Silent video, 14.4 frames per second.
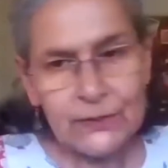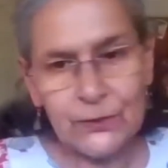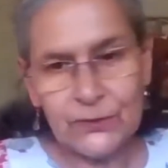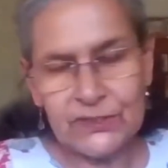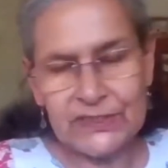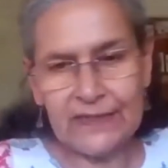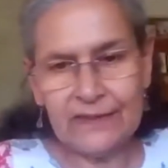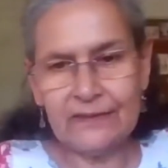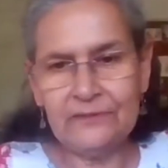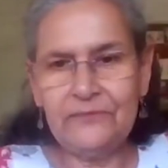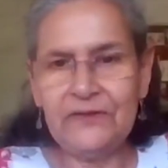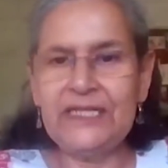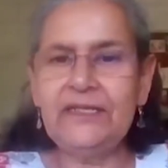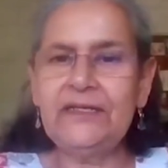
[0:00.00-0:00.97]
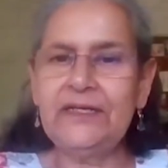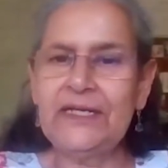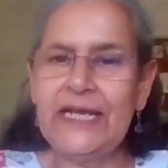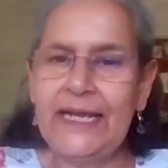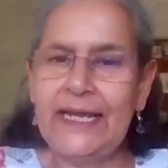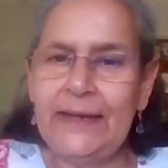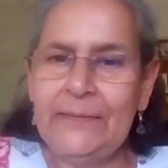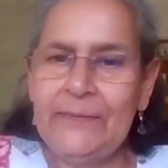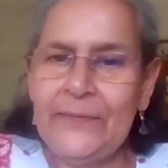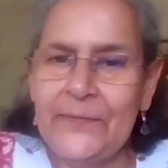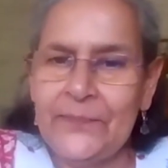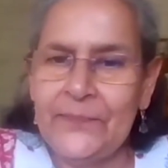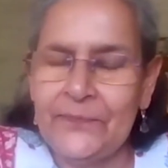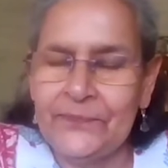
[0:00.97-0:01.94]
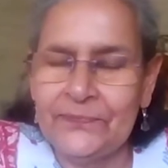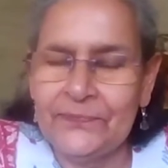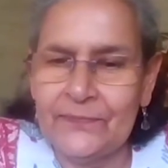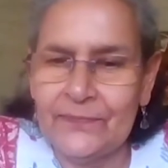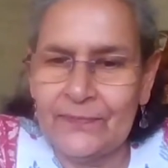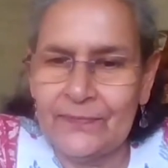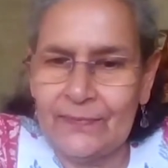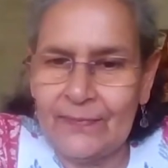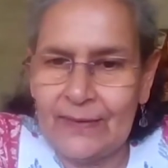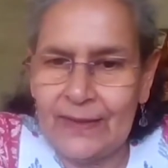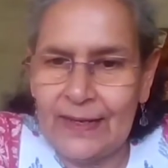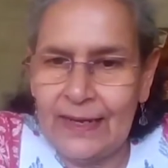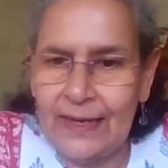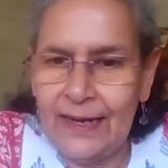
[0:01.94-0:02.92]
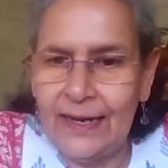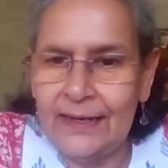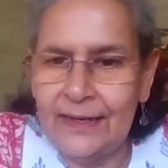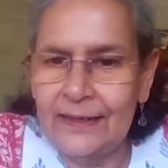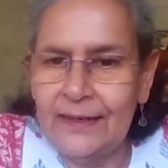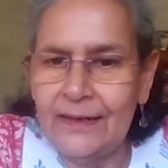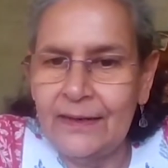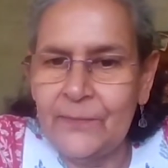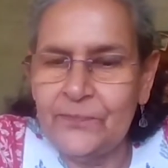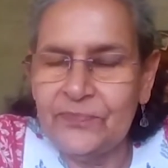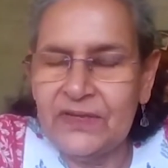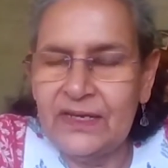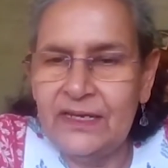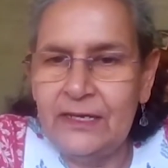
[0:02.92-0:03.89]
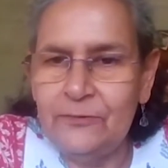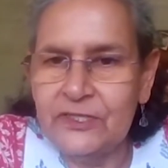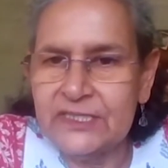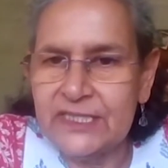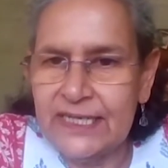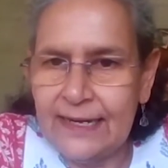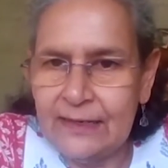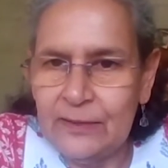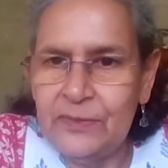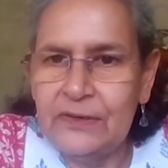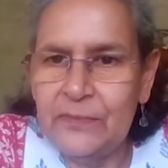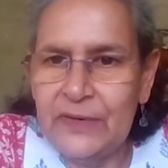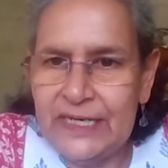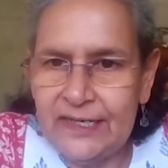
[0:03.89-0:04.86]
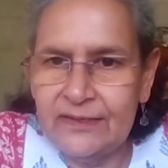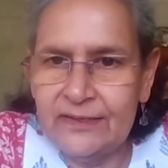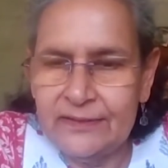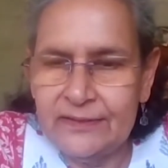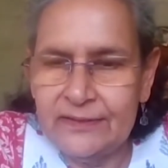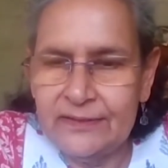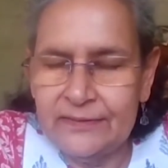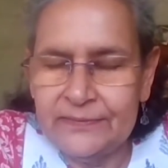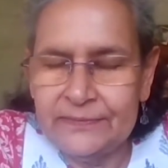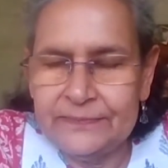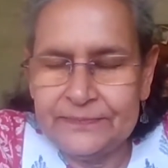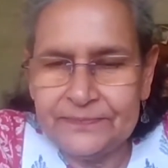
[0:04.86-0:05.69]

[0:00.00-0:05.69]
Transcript: So Gerald Wiener came, and he was an animal breeder.